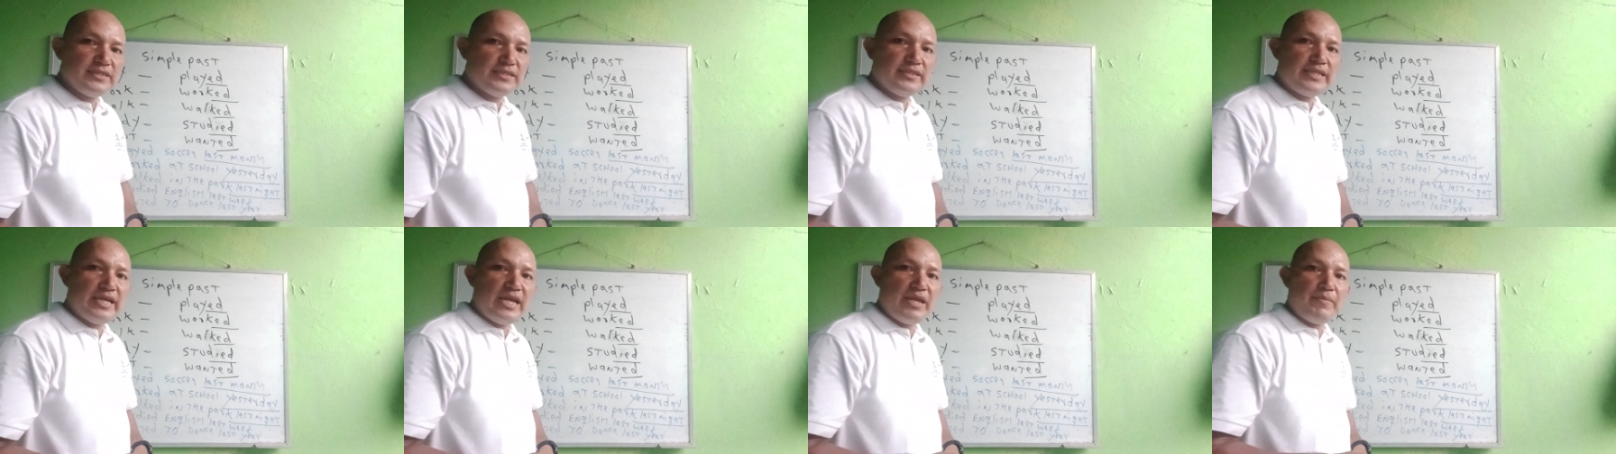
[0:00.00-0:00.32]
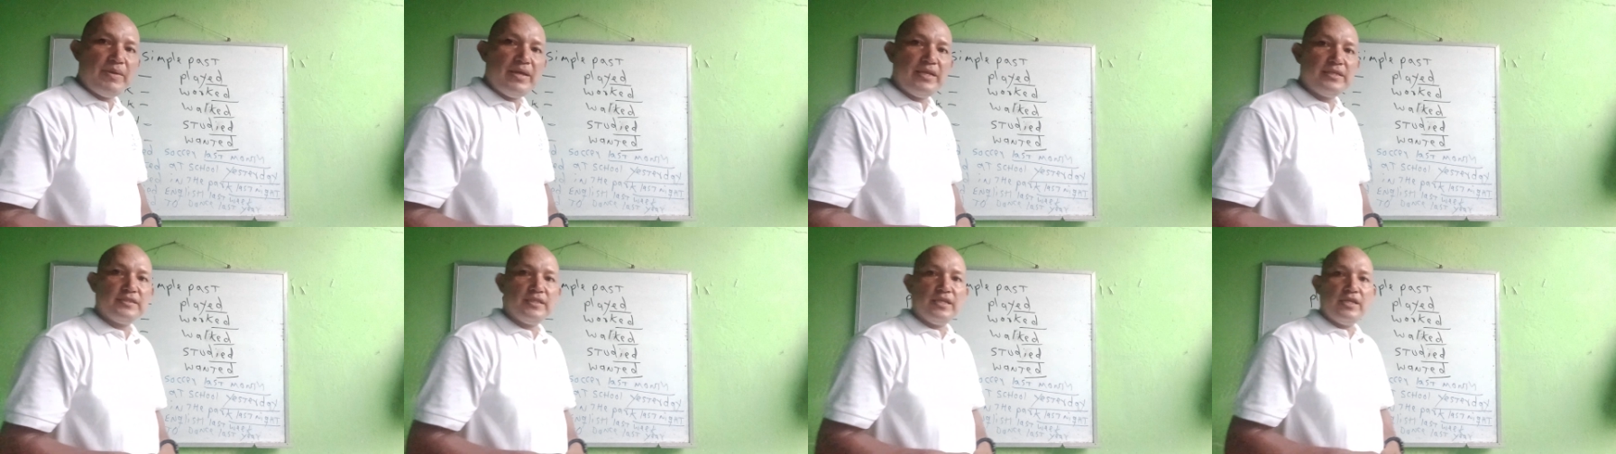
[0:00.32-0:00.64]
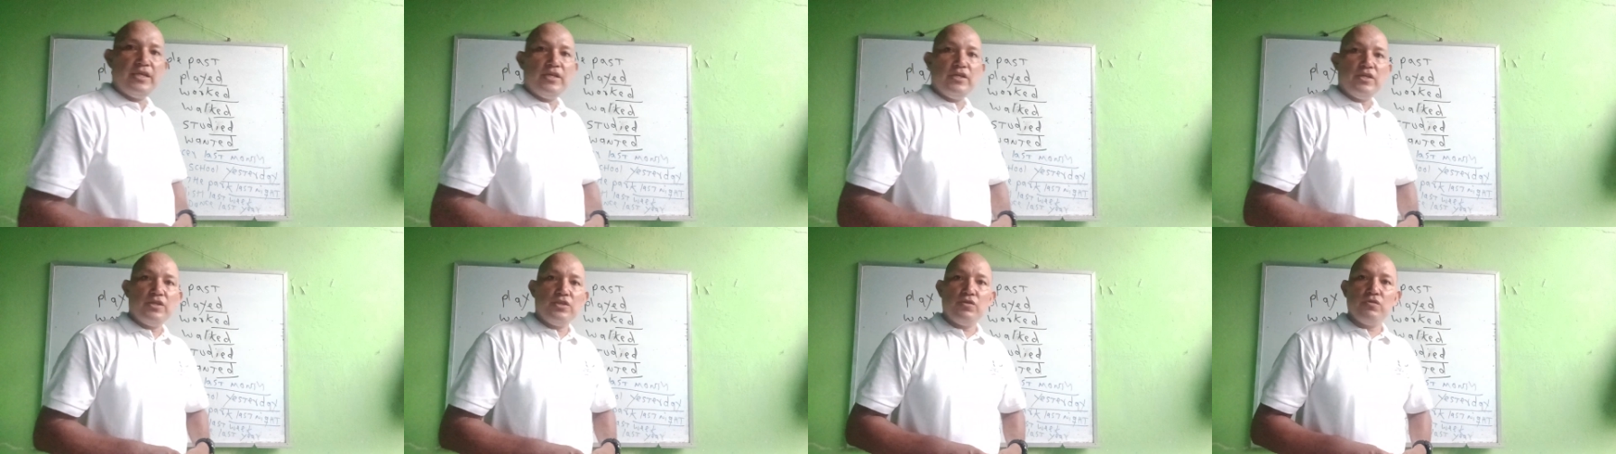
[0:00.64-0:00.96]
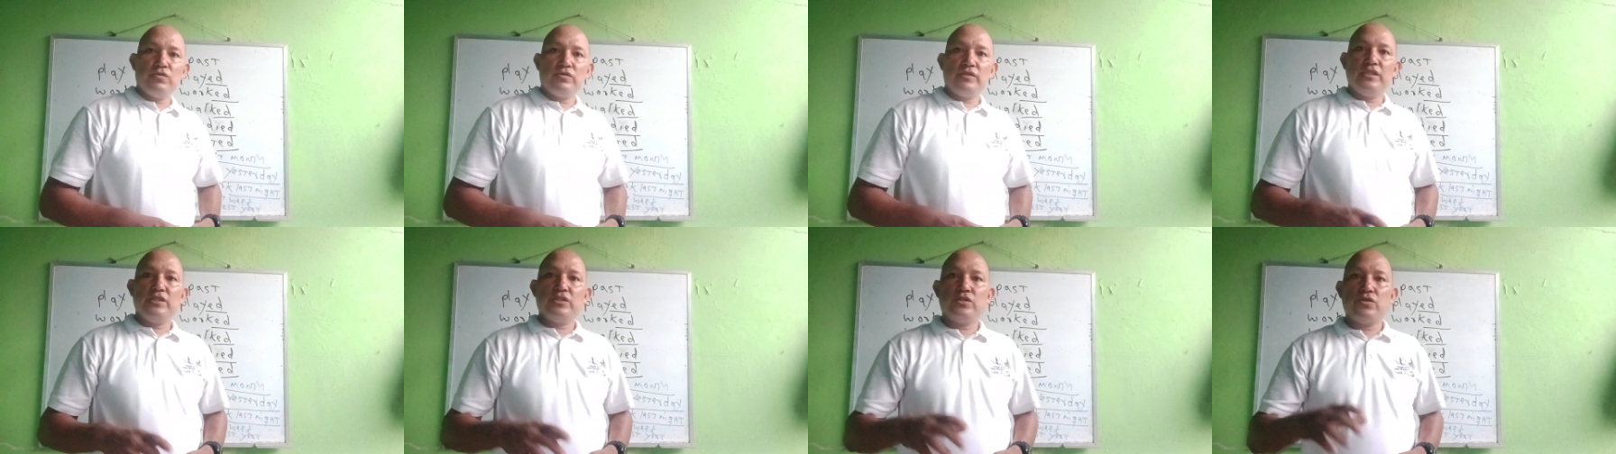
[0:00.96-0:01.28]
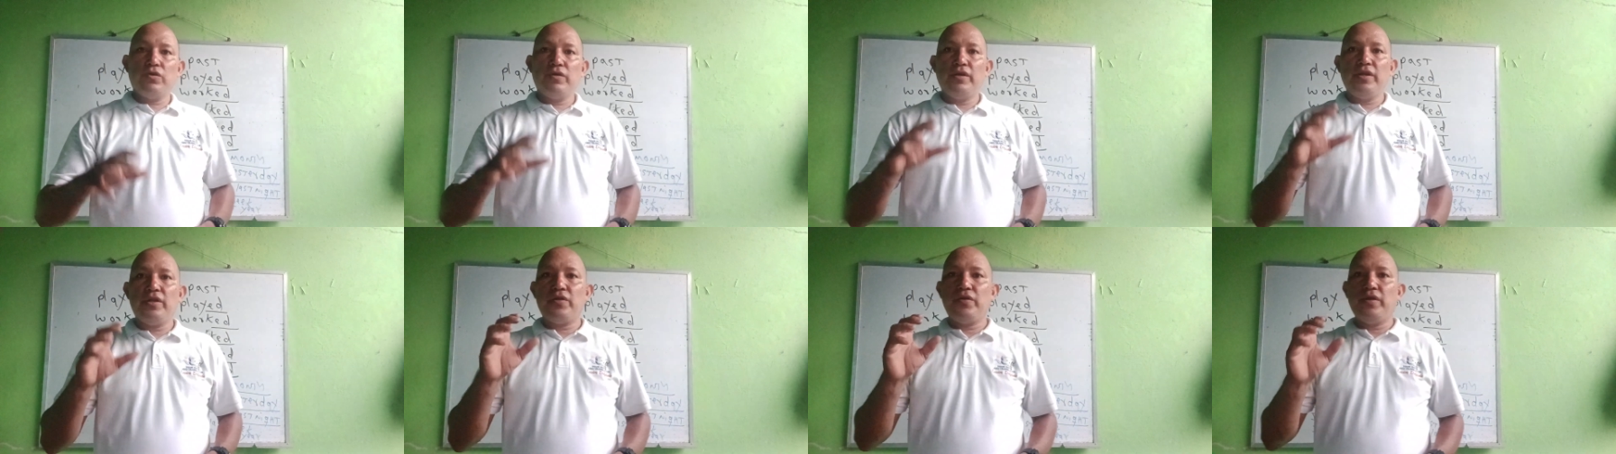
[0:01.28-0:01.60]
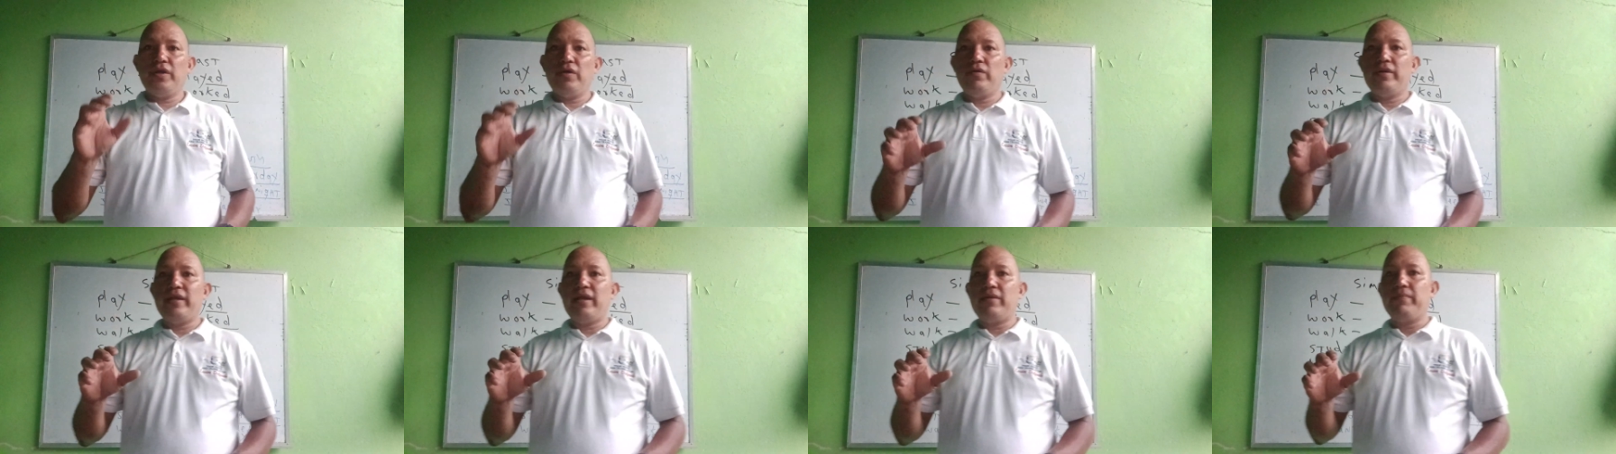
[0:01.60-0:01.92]
statements using some
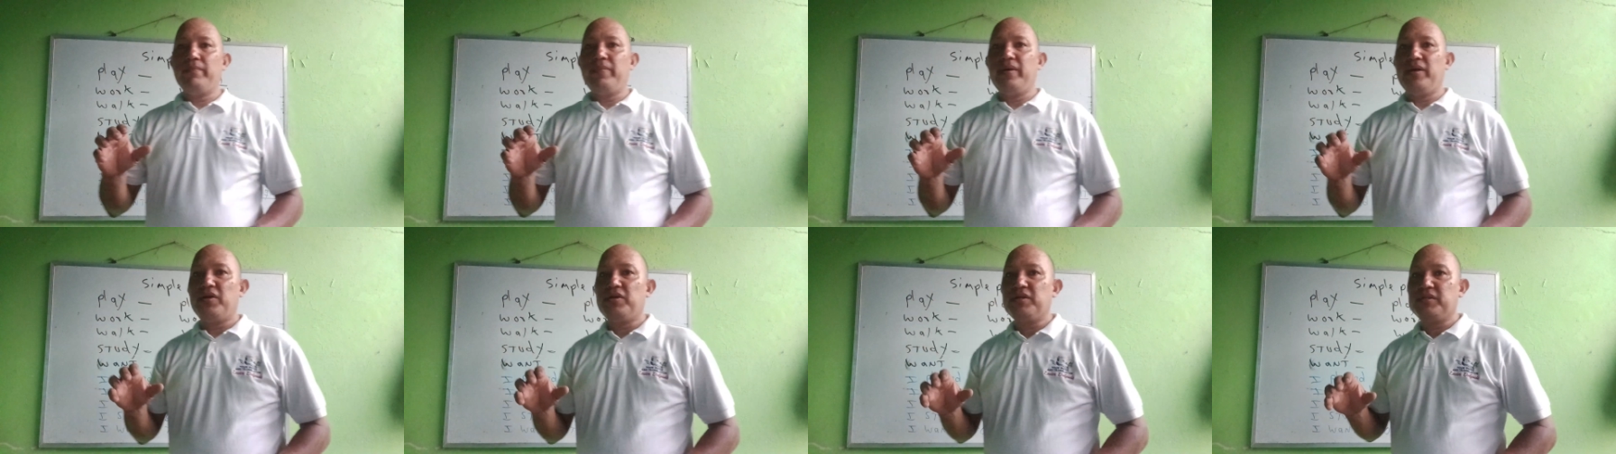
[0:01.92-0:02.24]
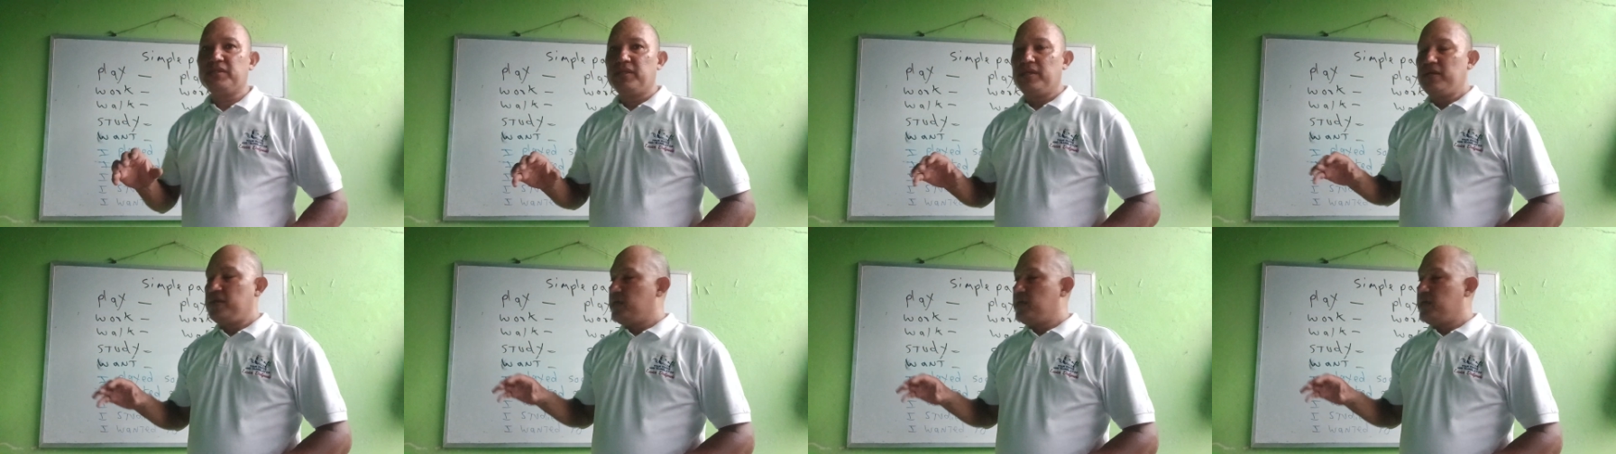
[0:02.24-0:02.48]
irregular verbs.